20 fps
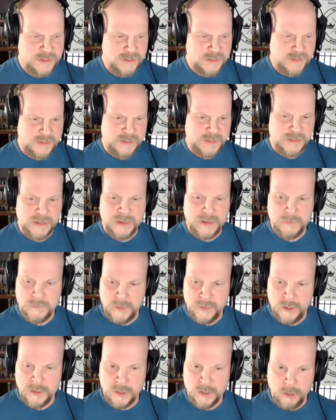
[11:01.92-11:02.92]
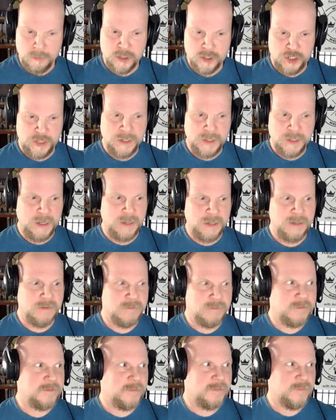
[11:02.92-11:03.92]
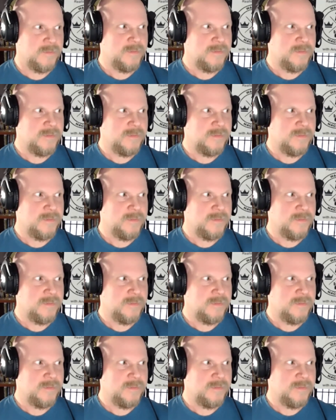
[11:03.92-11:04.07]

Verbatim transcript: this same notion of